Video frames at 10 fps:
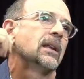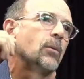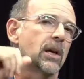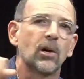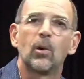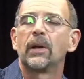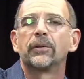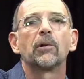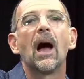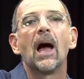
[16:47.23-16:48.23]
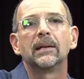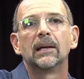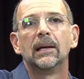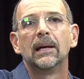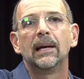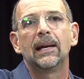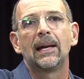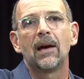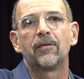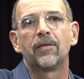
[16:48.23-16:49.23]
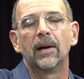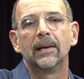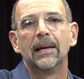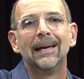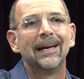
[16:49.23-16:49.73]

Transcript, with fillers: and then they want to go on the ride and have fun.